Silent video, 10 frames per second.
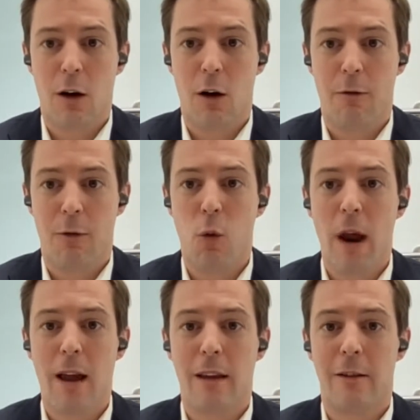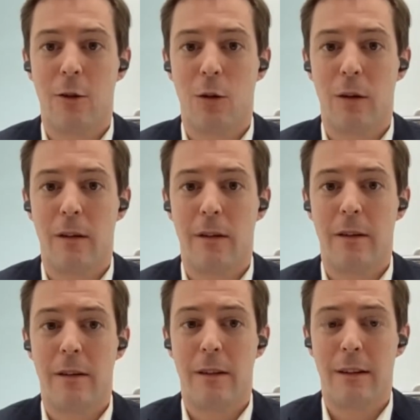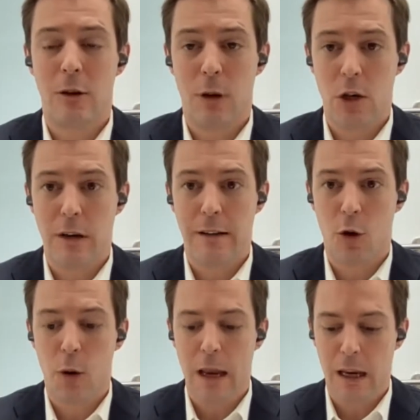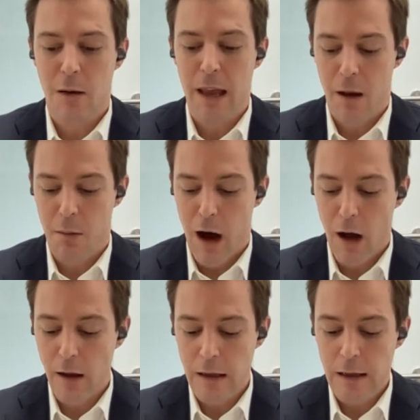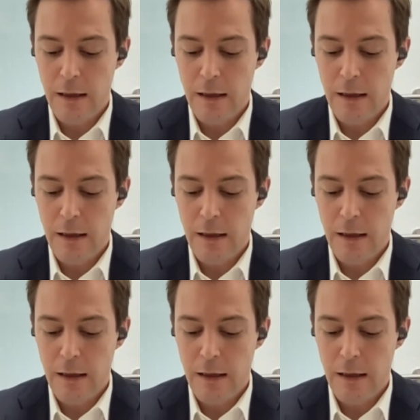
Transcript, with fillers: of where the situation is going in Myanmar.